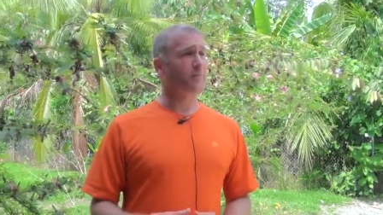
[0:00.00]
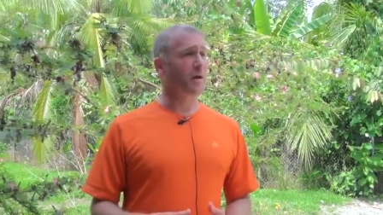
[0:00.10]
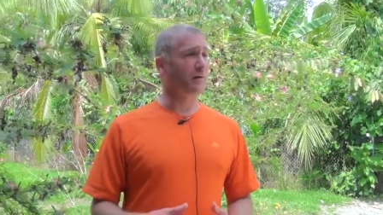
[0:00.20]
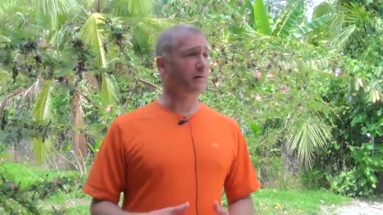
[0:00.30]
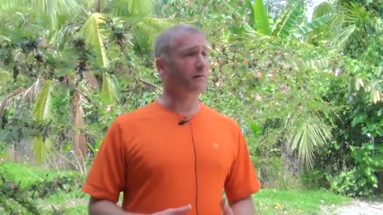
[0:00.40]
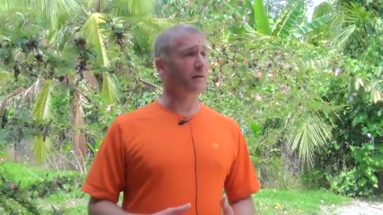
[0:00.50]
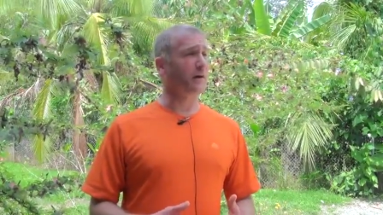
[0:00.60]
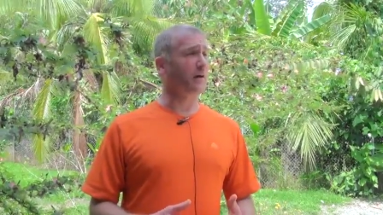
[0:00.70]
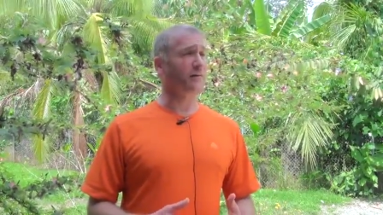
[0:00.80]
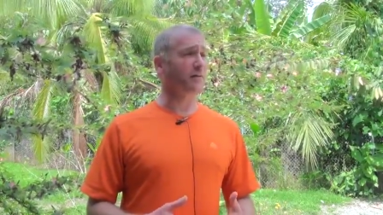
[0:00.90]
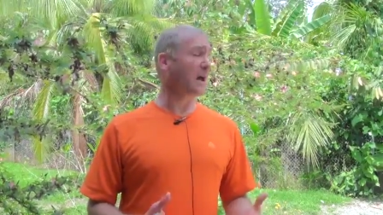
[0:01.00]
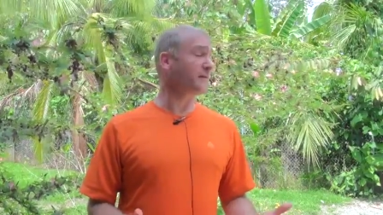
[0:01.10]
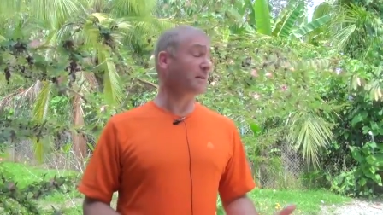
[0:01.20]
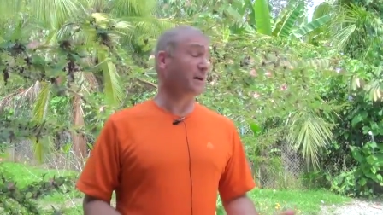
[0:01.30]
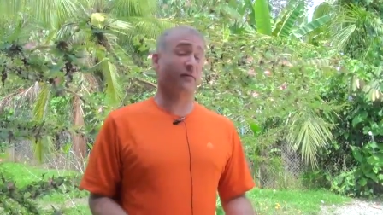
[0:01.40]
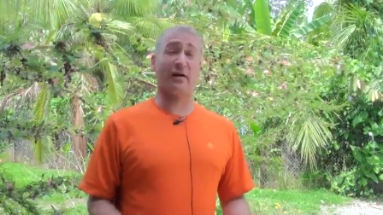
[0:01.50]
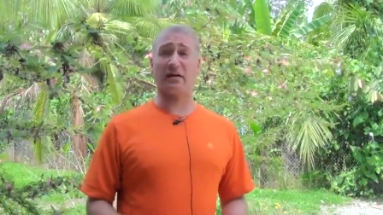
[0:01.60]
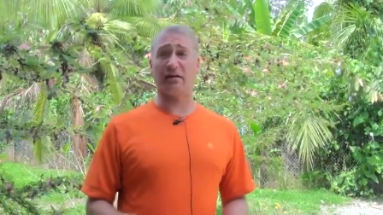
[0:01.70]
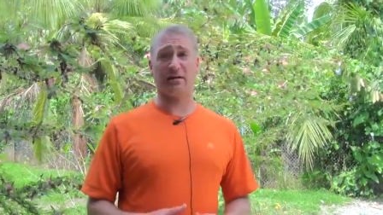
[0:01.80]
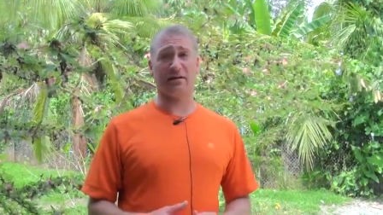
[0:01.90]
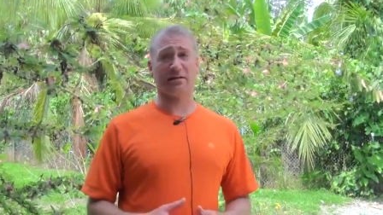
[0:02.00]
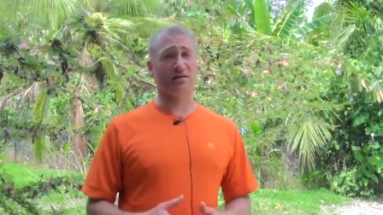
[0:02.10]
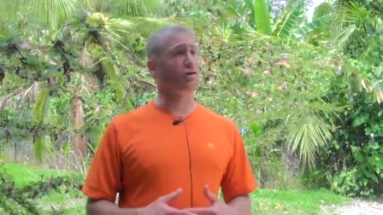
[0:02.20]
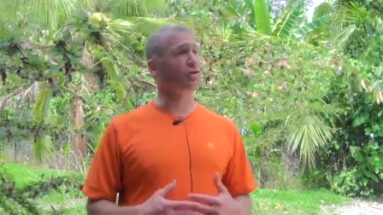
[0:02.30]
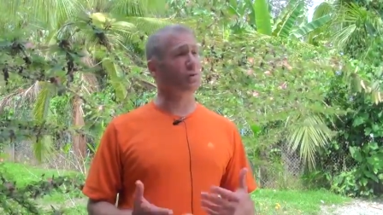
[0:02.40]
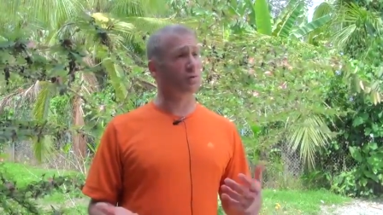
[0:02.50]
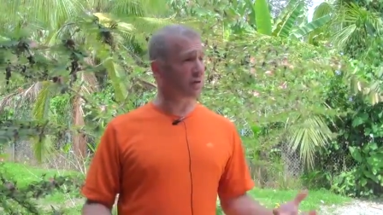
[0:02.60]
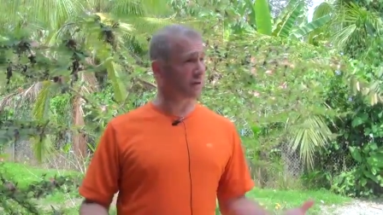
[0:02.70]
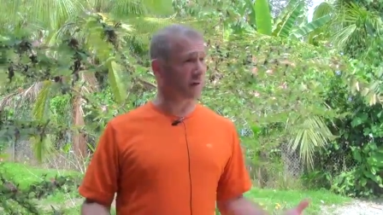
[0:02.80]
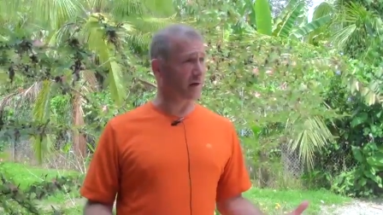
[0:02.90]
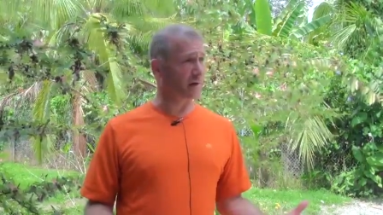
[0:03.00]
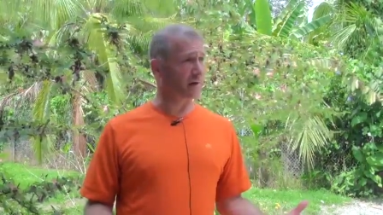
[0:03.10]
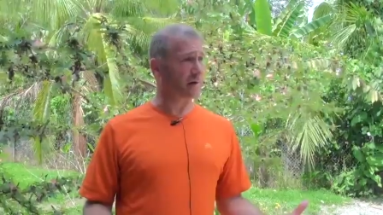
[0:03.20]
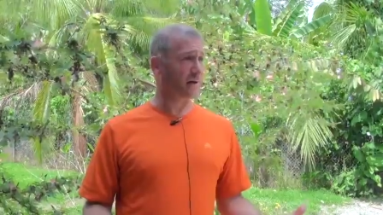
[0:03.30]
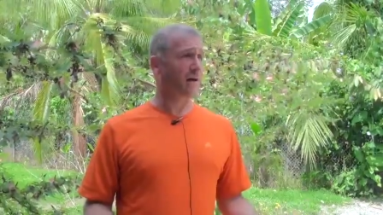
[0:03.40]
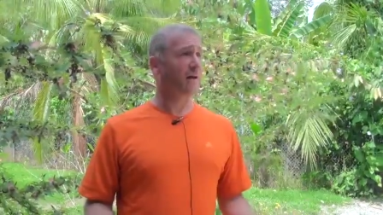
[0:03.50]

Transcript: of of a lifestyle frankly that's so different mm.